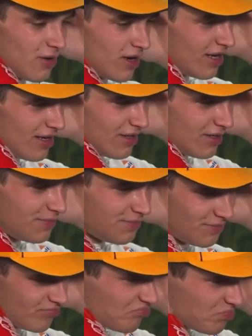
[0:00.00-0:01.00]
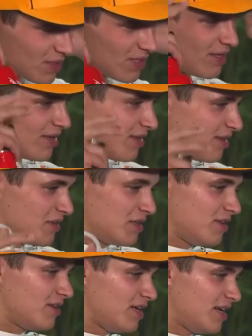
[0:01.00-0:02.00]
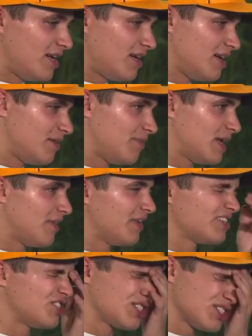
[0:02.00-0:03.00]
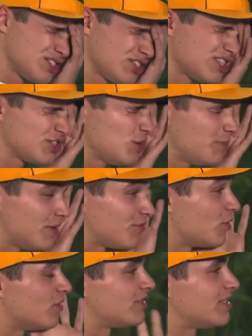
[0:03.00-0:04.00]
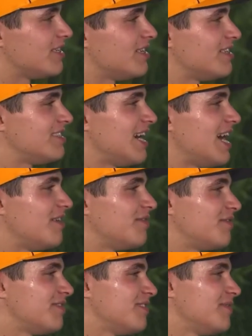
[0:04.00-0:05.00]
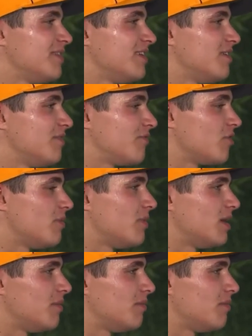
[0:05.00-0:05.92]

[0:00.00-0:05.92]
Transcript: on, and I think it's just a stupid rule to have from